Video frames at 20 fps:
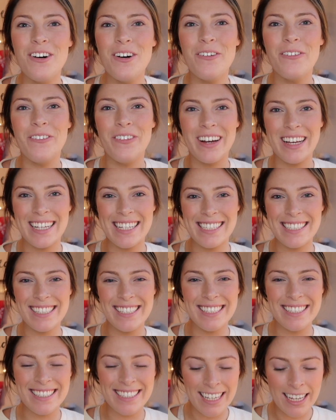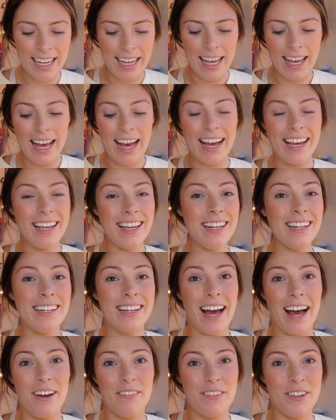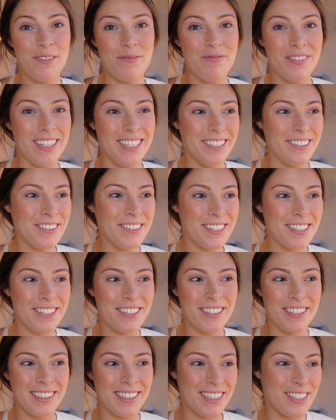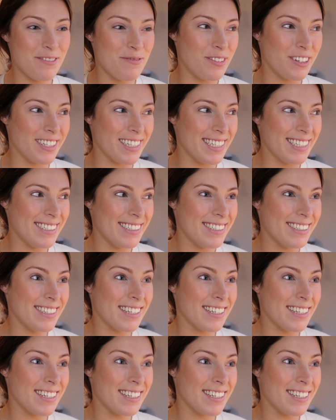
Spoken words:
Wiz. I cannot film videos this early in the morning,